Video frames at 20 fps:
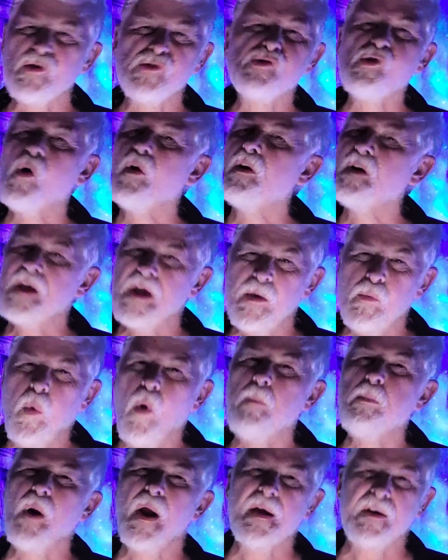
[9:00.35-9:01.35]
to children. He
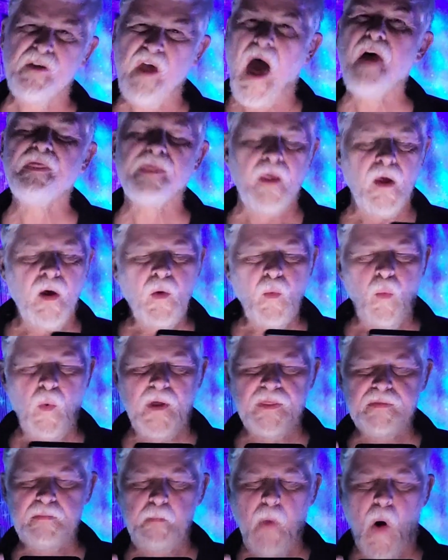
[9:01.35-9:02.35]
will bring death
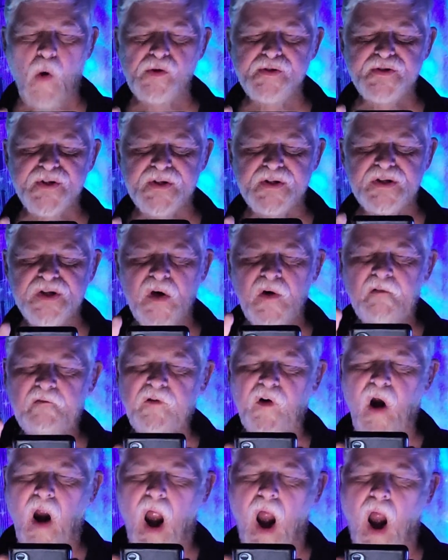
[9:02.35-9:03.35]
with Moses
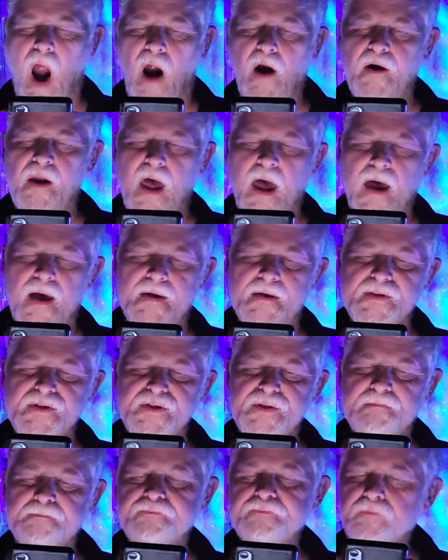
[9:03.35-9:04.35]
for hard
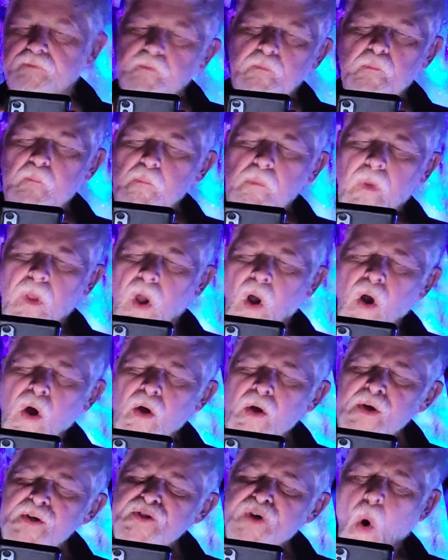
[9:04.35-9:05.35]
heads.
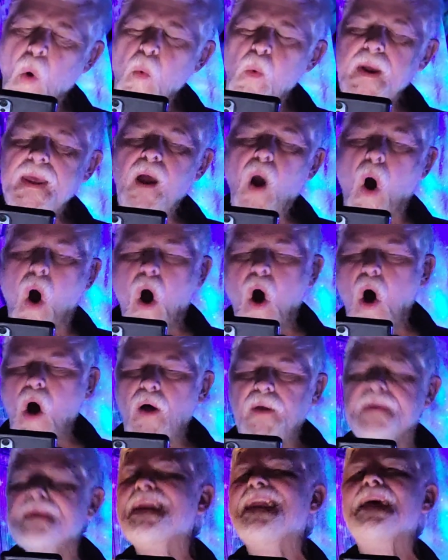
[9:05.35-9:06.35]
So we
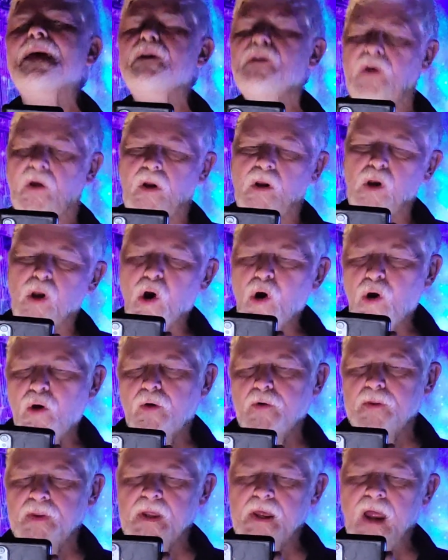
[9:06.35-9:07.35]
all need to
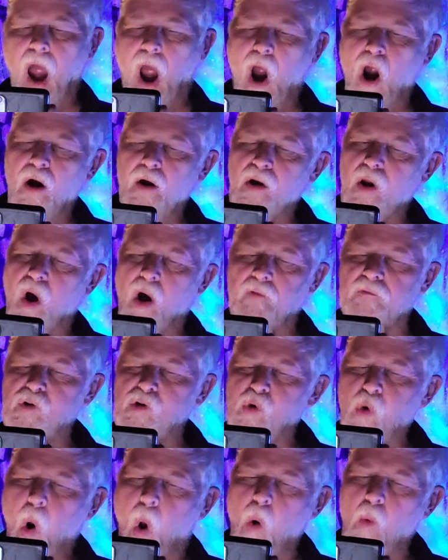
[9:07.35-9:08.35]
learn the art of
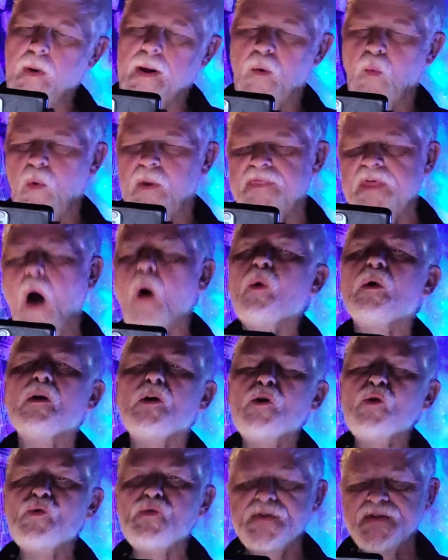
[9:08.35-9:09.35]
growing without
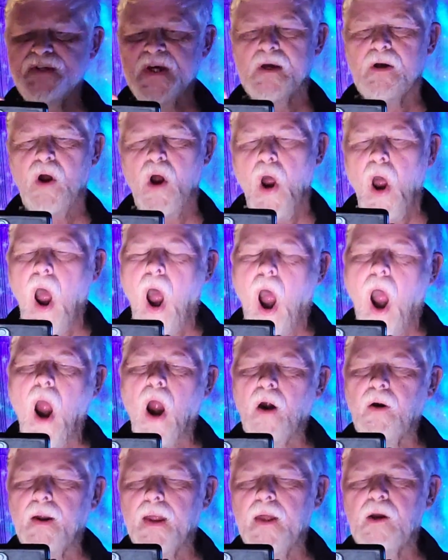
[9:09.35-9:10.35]
losing
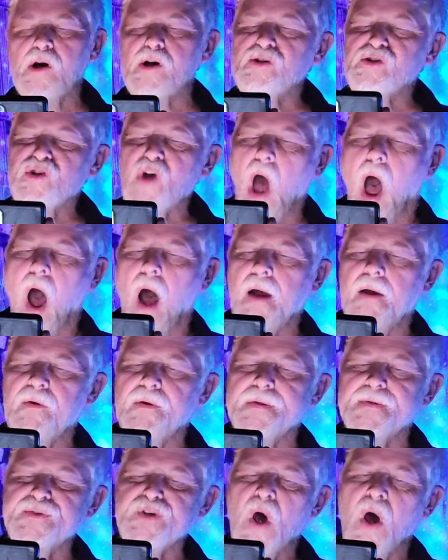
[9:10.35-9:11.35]
our inner
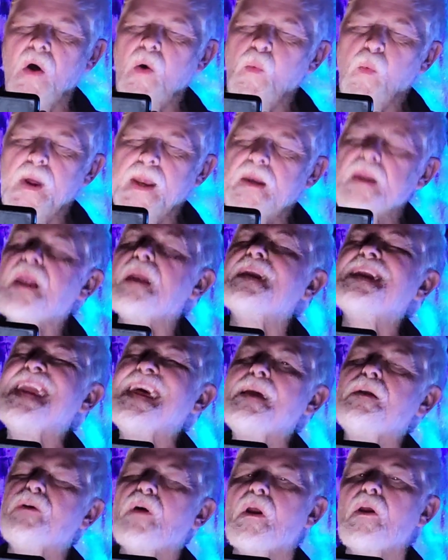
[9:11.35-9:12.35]
child. We
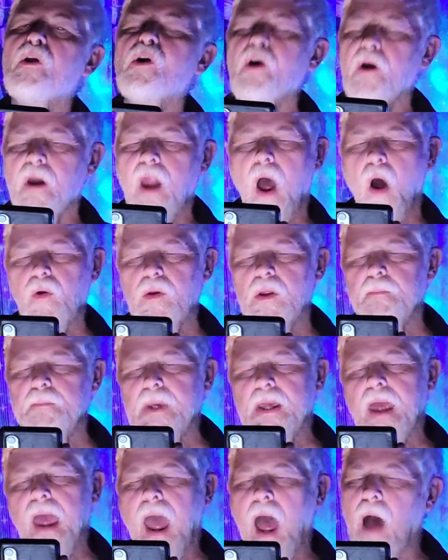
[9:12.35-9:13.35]
need to learn how to
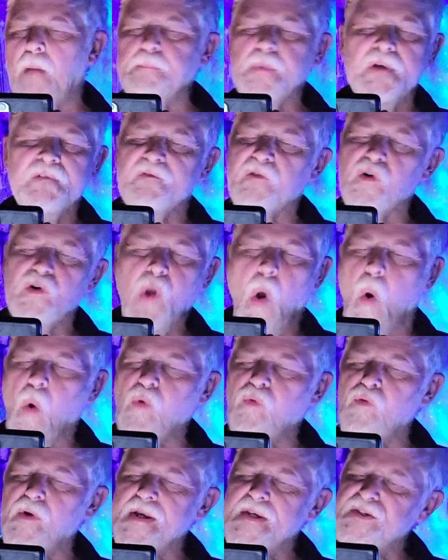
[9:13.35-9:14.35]
be happy for
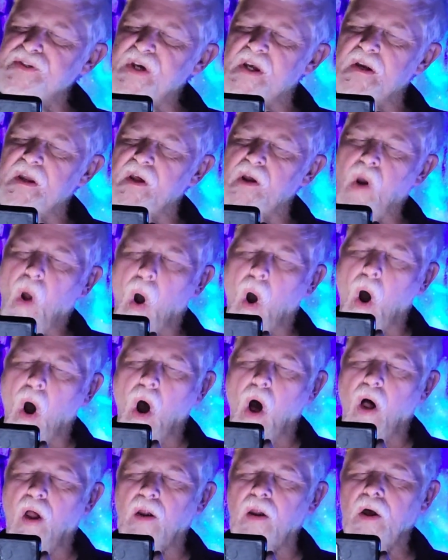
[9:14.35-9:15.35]
no reason at
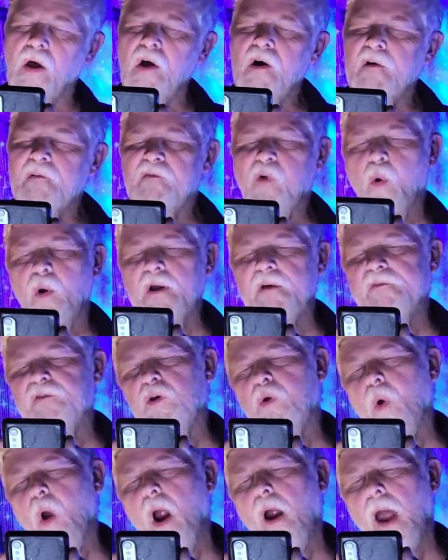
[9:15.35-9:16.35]
all. For if
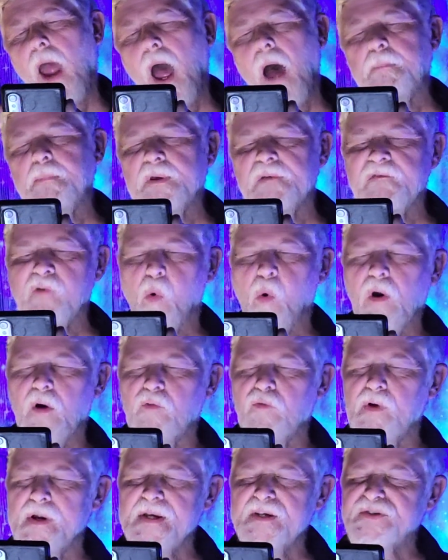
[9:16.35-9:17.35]
you are happy for a
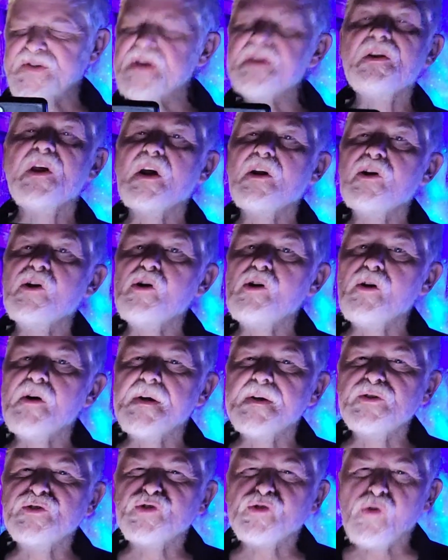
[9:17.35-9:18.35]
reason, then
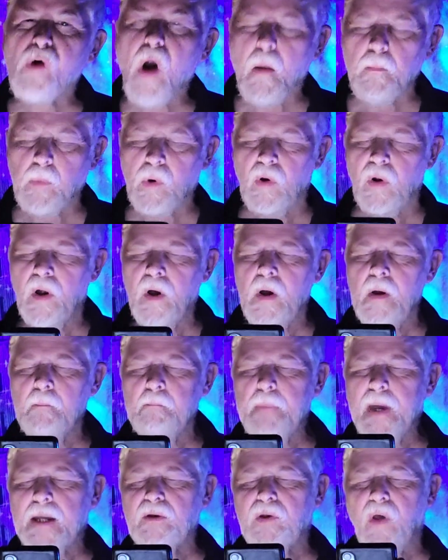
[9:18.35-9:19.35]
you're in trouble
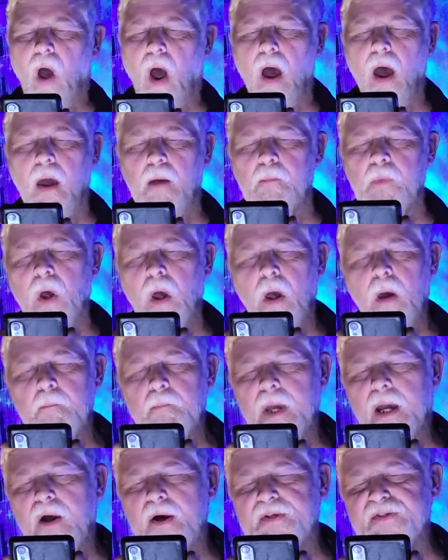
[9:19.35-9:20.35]
big time
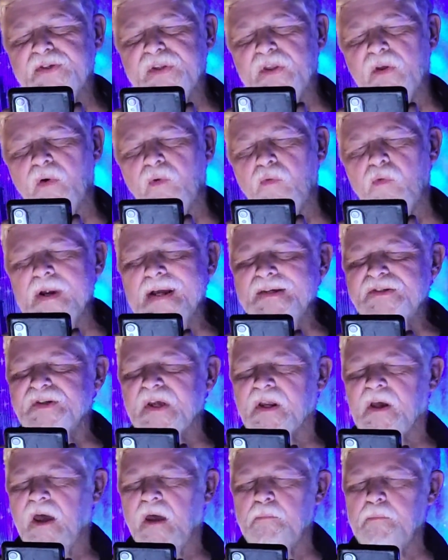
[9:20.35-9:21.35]
because the
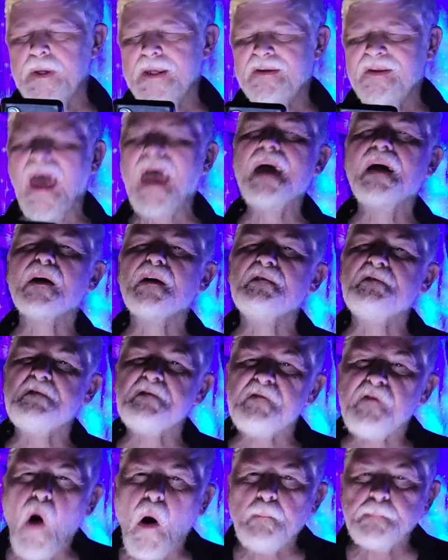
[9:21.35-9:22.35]
reason can be taken
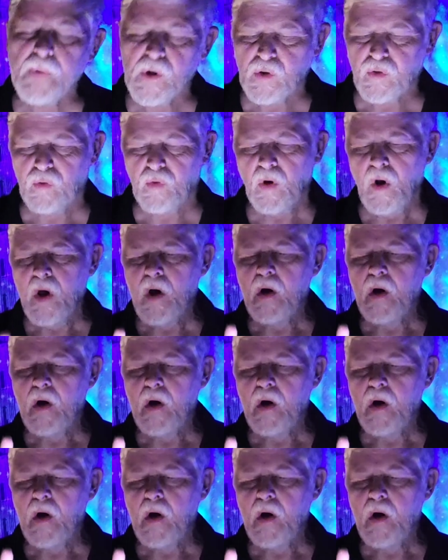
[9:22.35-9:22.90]
from you,